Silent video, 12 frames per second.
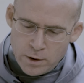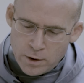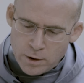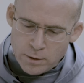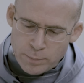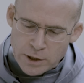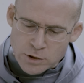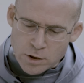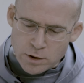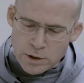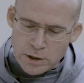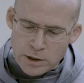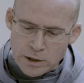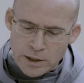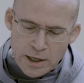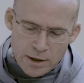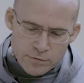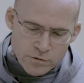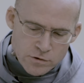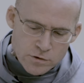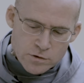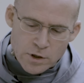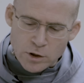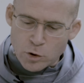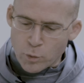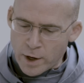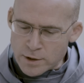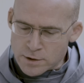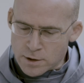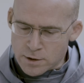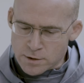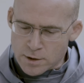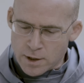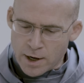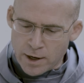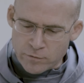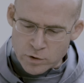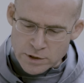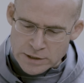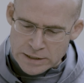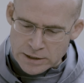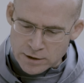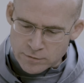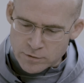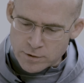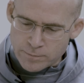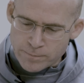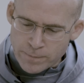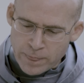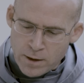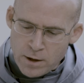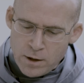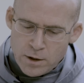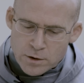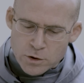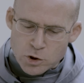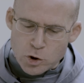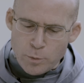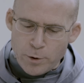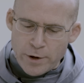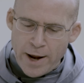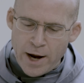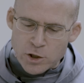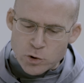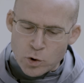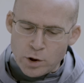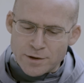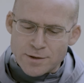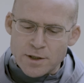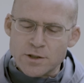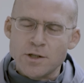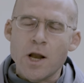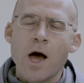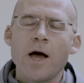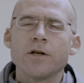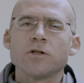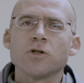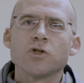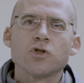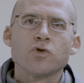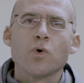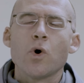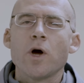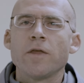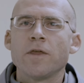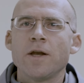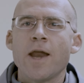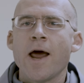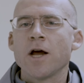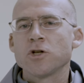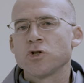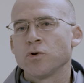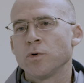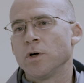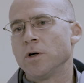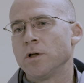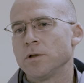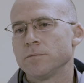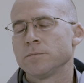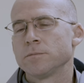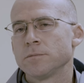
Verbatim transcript: uh, based on the gifts and graces that I have received. The supernatural does not destroy the natural.